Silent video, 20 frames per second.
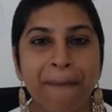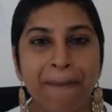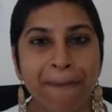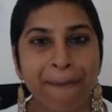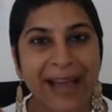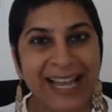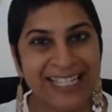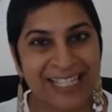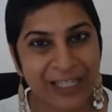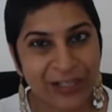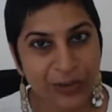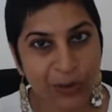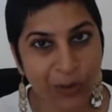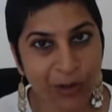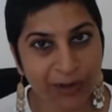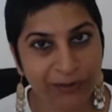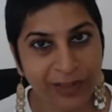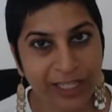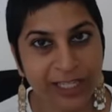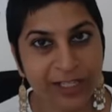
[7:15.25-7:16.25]
matches all
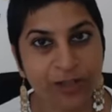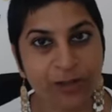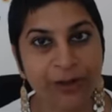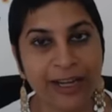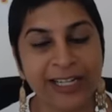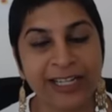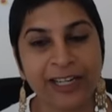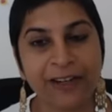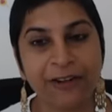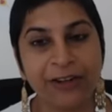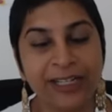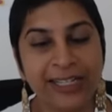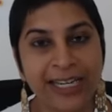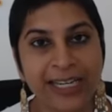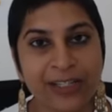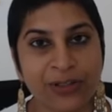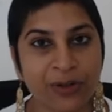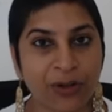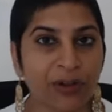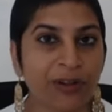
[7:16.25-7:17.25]
of these criteria,
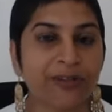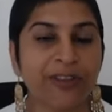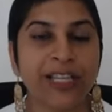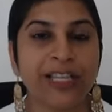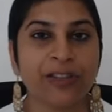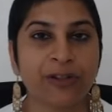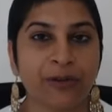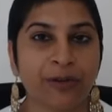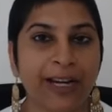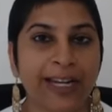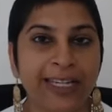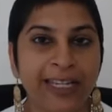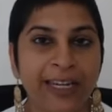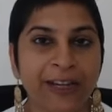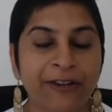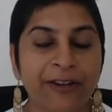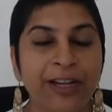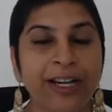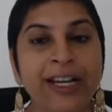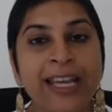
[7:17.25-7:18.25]
ticks all of these
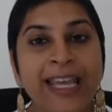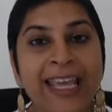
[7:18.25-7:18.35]
criteria,